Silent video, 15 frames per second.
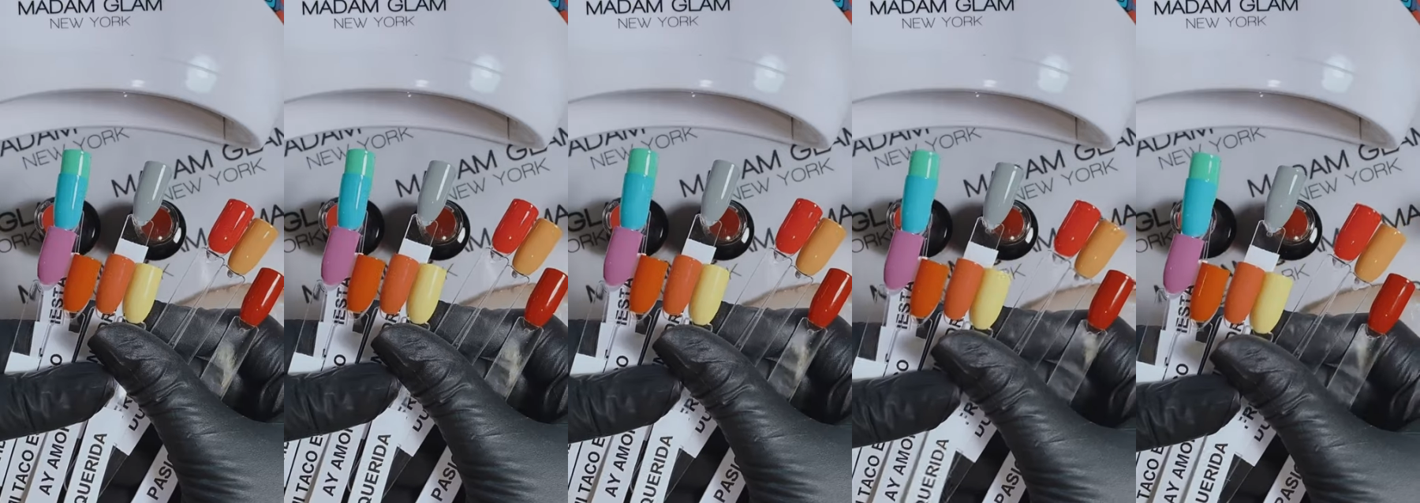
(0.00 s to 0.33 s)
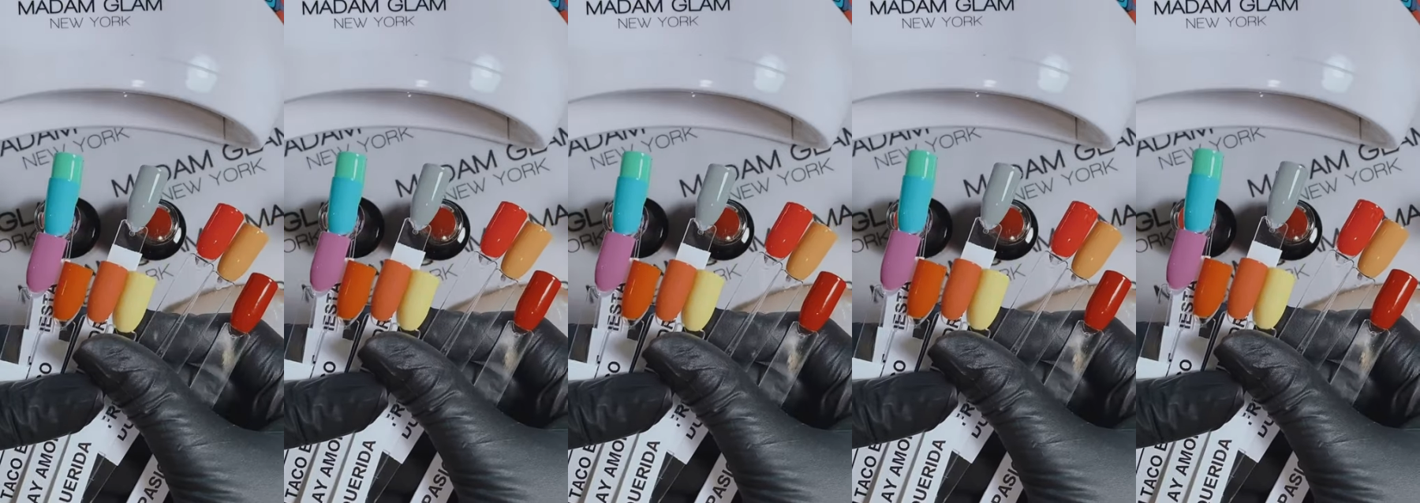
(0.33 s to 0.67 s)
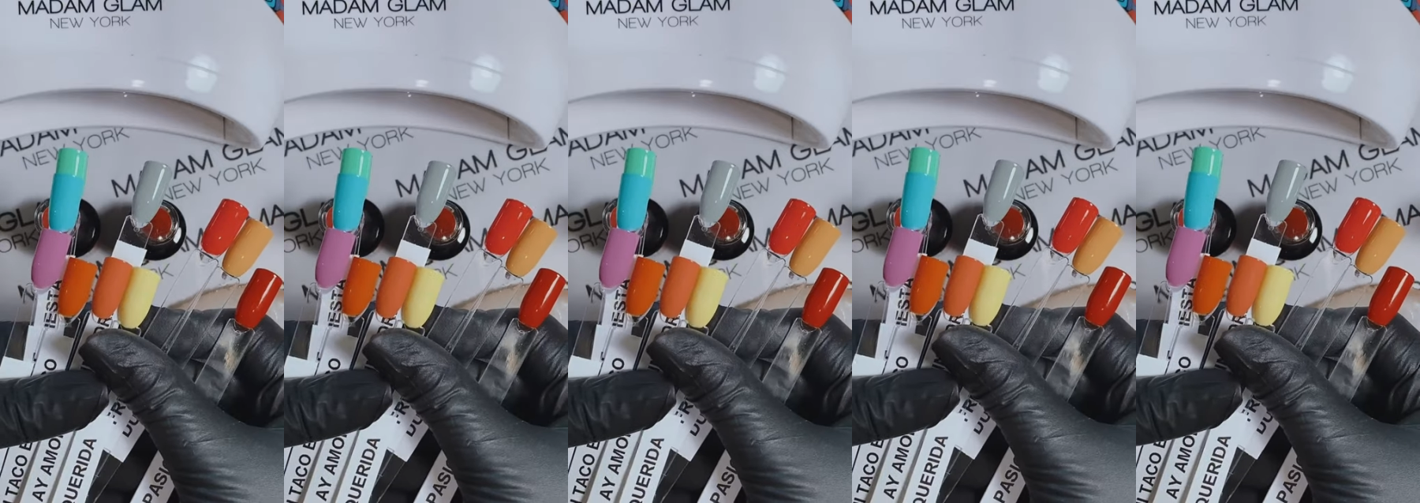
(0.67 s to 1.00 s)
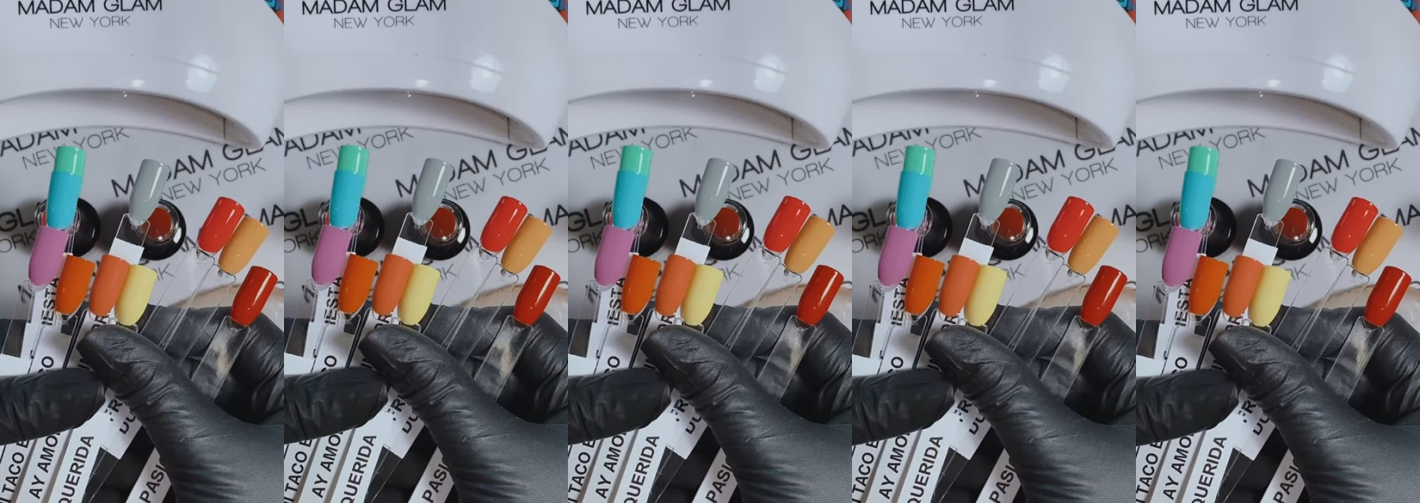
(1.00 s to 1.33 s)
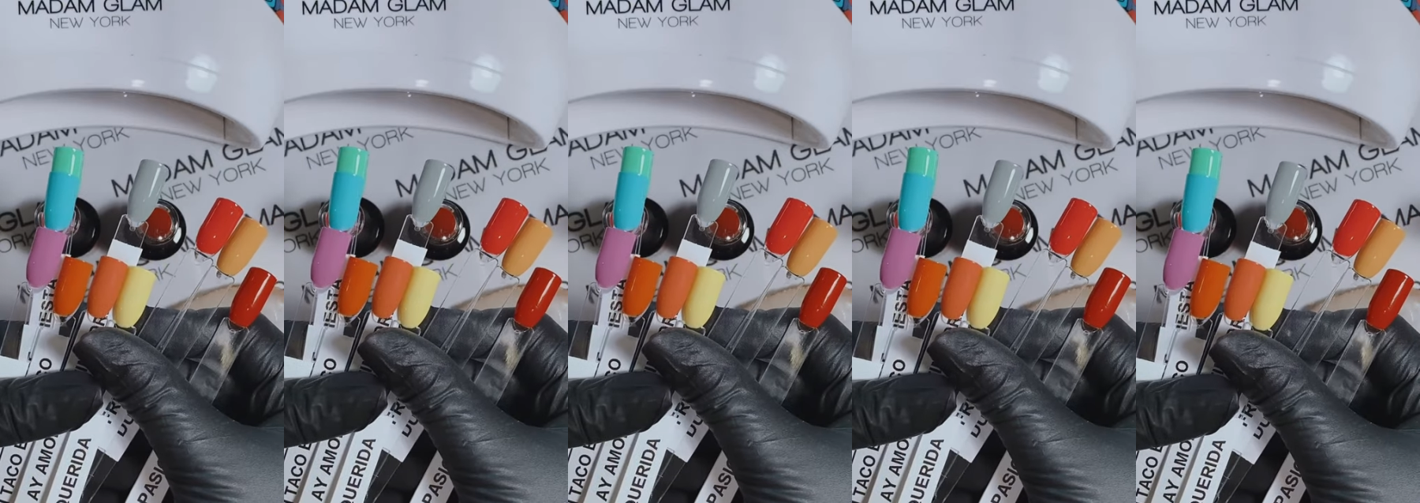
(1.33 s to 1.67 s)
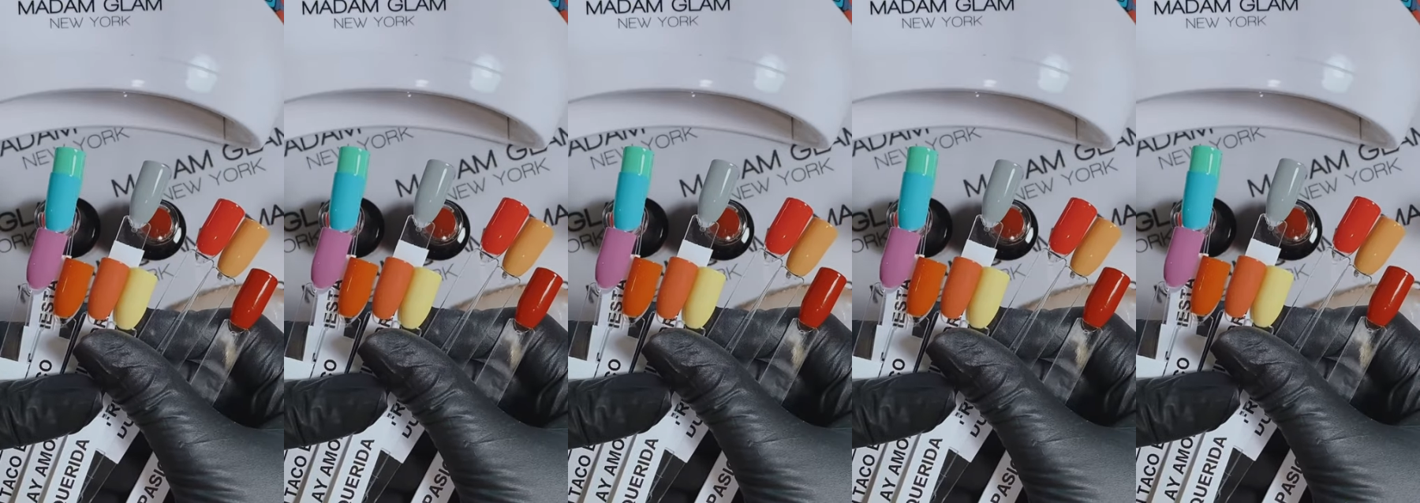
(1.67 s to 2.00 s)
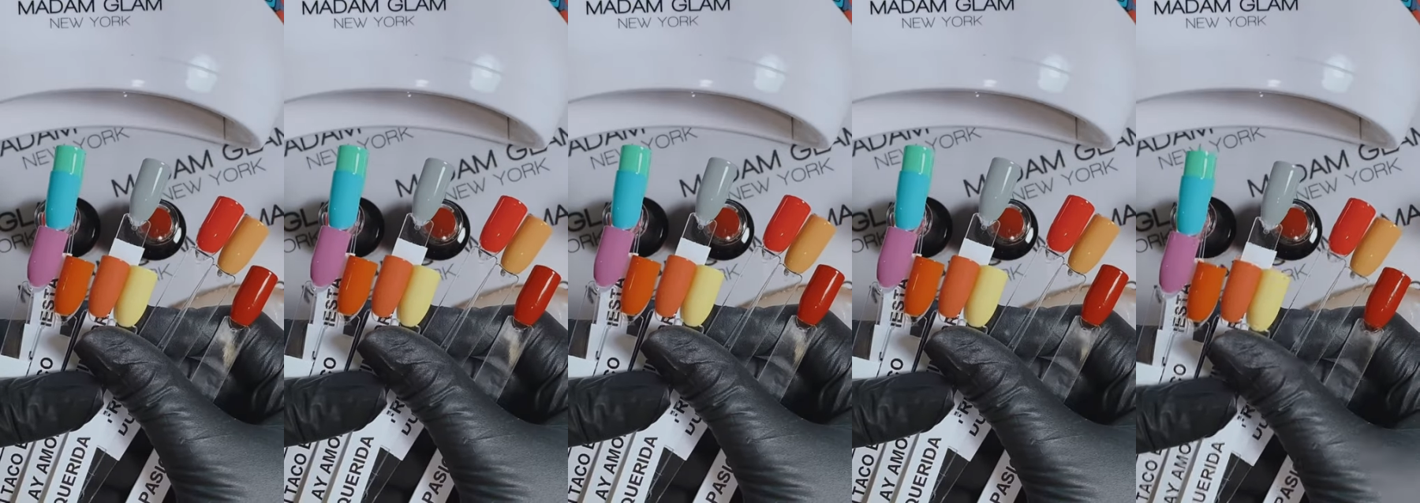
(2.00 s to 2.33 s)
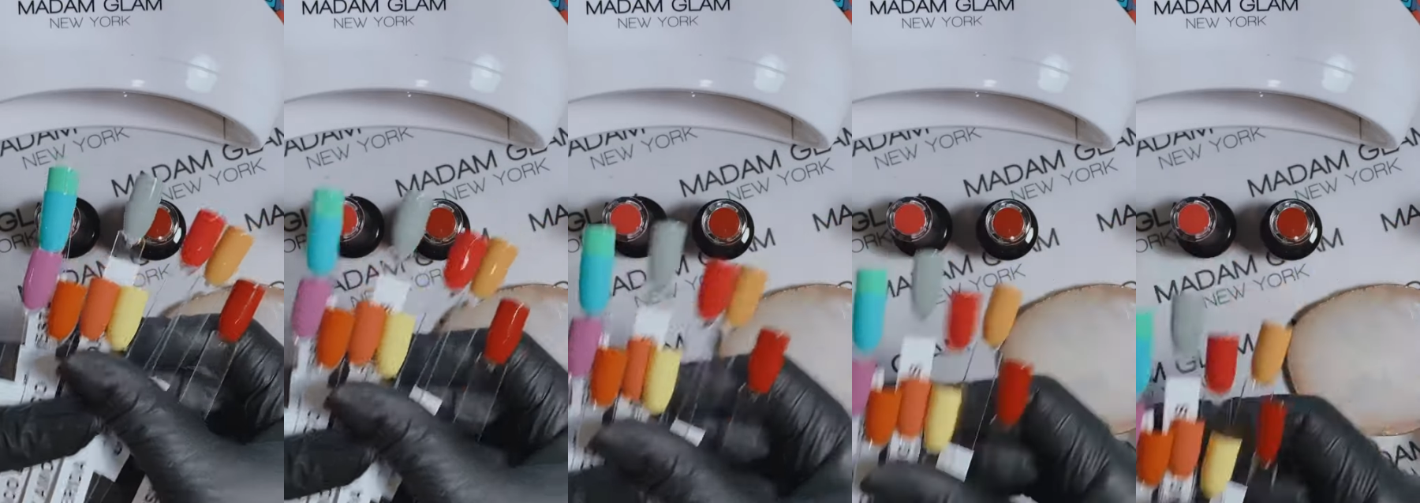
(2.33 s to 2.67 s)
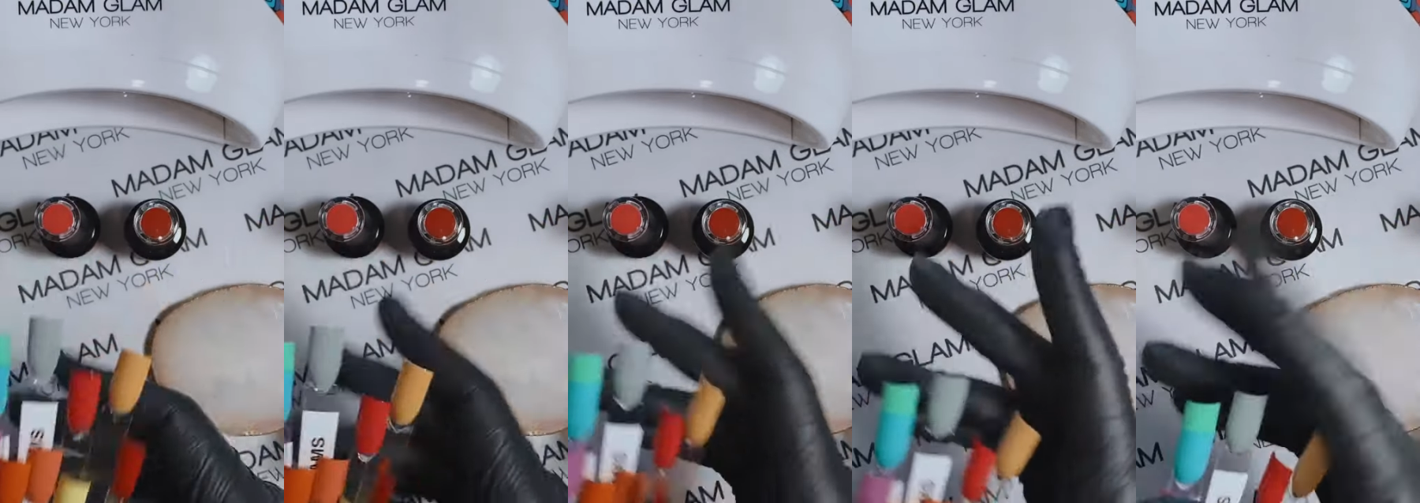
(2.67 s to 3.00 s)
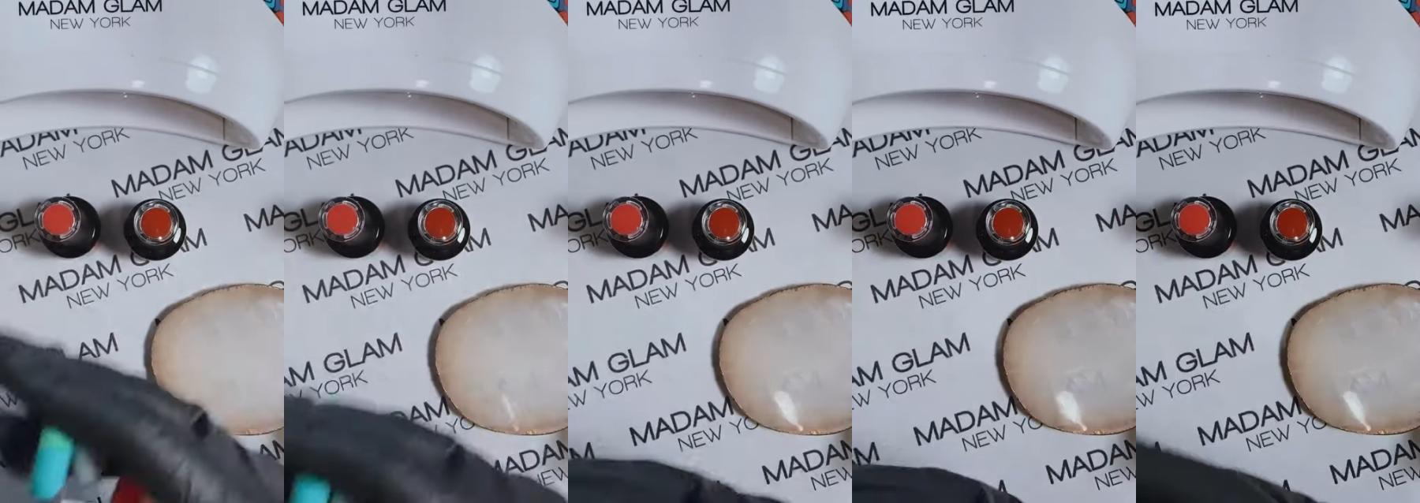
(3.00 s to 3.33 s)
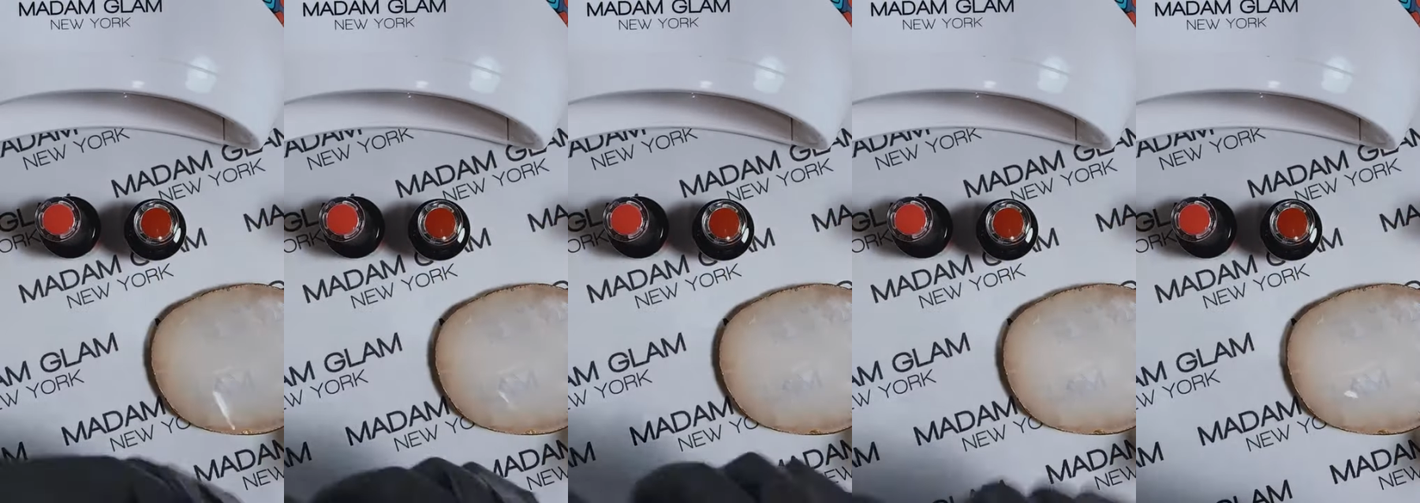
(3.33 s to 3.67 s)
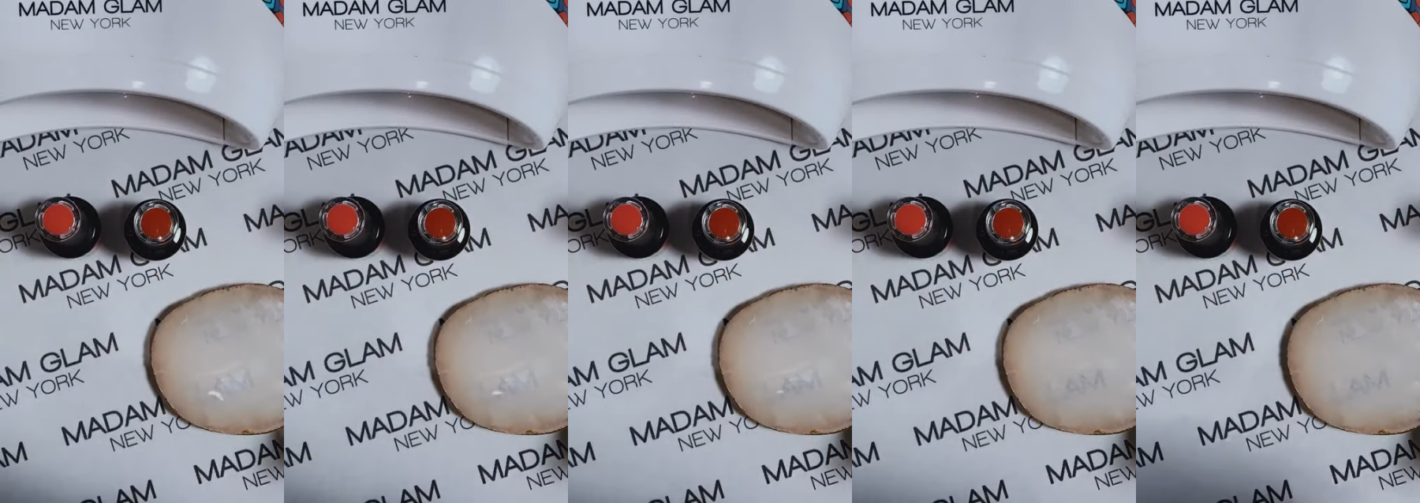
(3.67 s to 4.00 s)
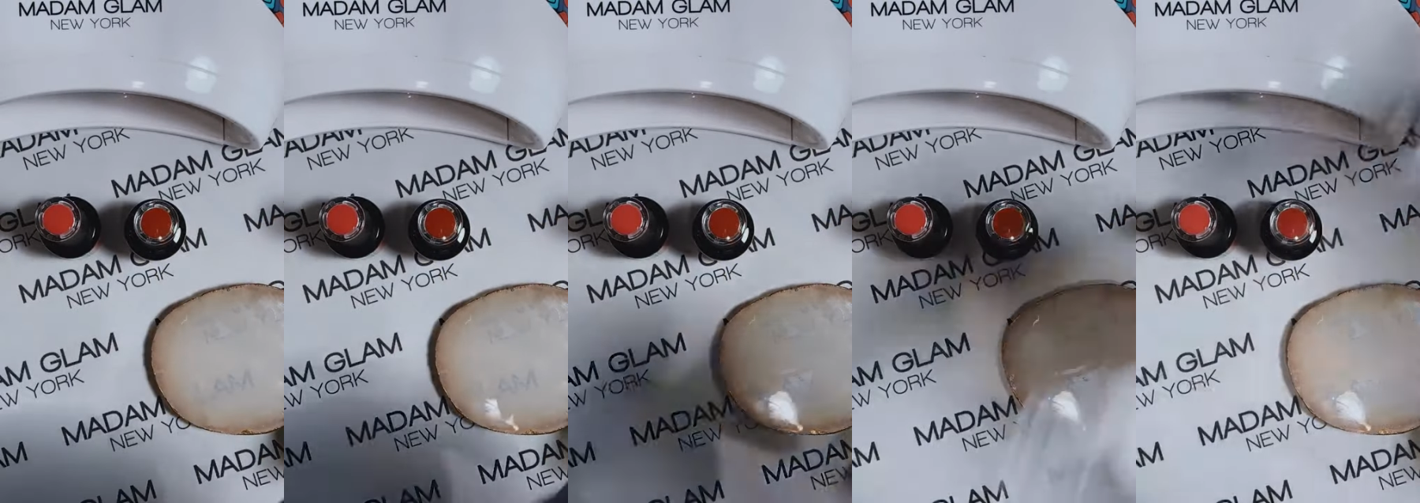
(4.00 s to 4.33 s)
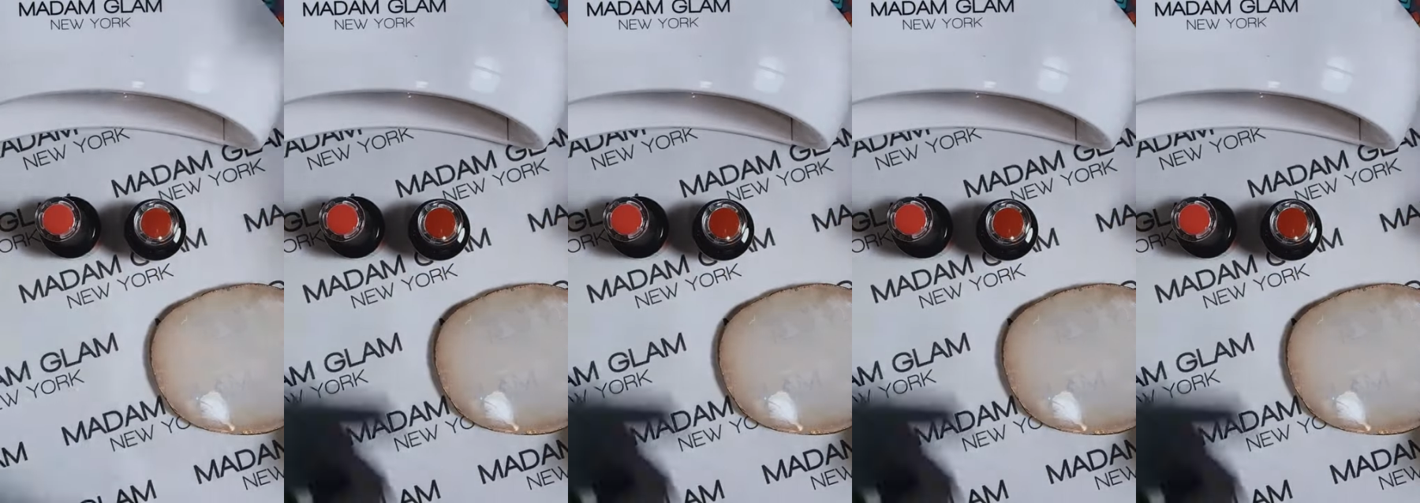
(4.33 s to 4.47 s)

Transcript: No face is visible, so there are no lips to read.